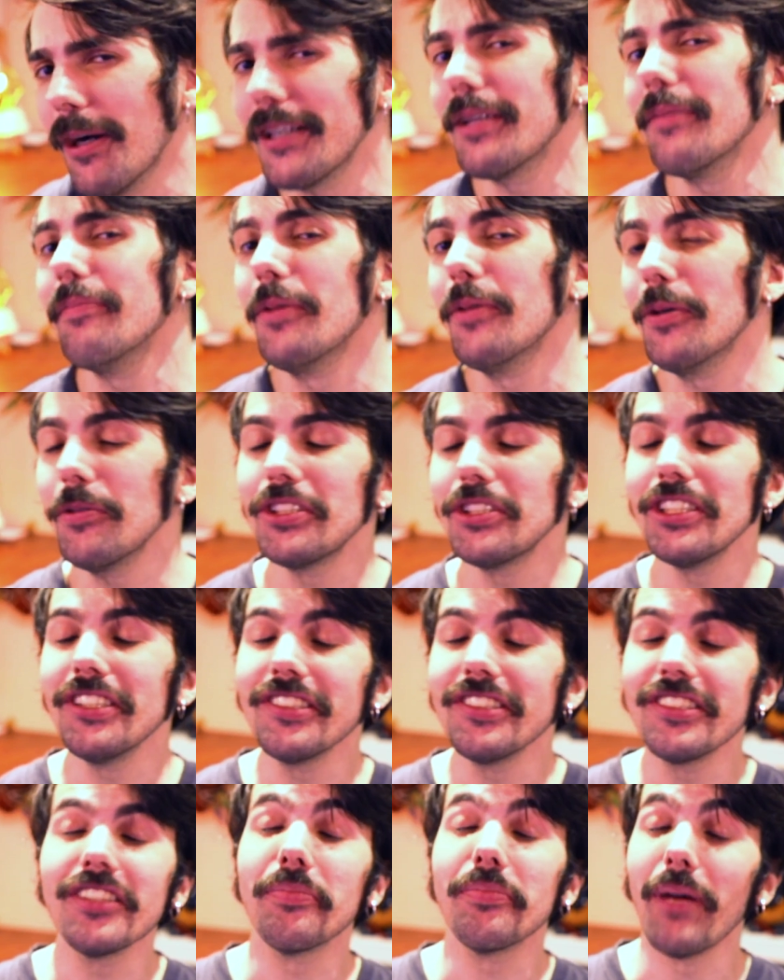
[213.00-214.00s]
the
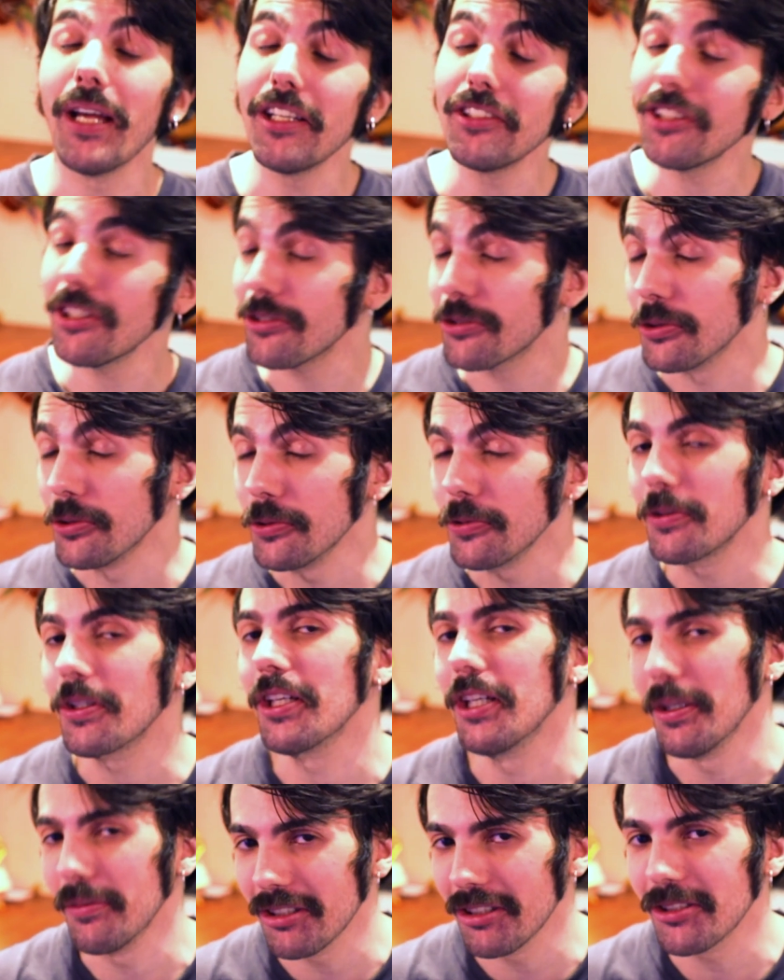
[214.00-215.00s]
Multi-Instance Manager tool
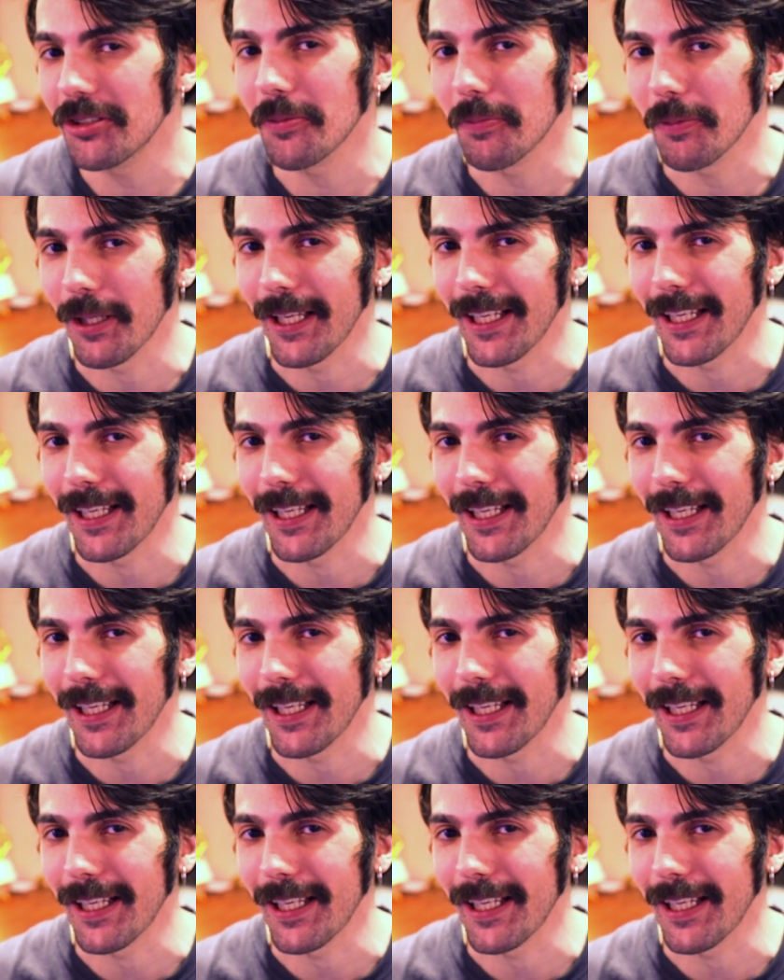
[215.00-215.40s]
comes into play.